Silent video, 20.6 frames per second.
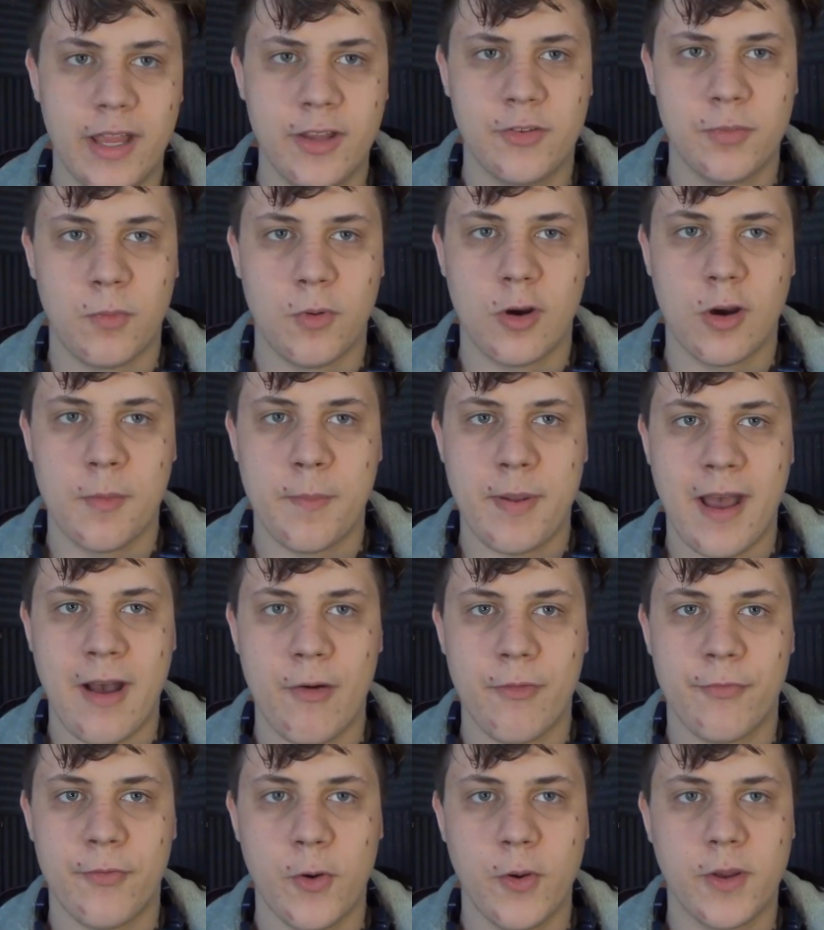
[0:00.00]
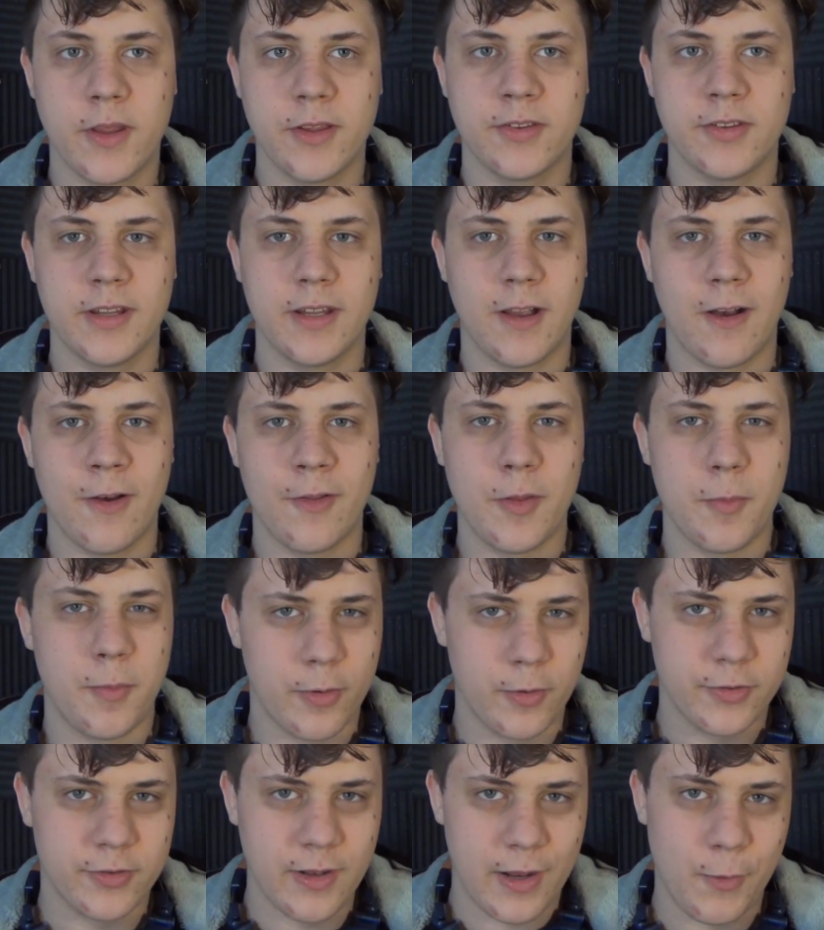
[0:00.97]
It's more about focusing on the
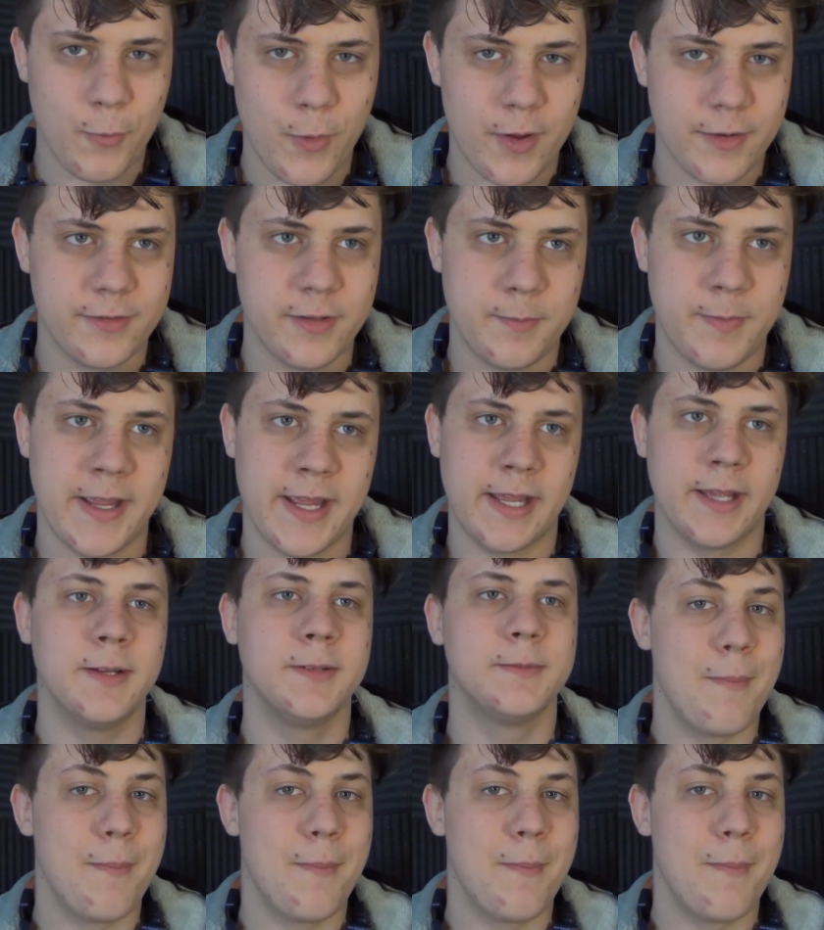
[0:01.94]
person I want to be.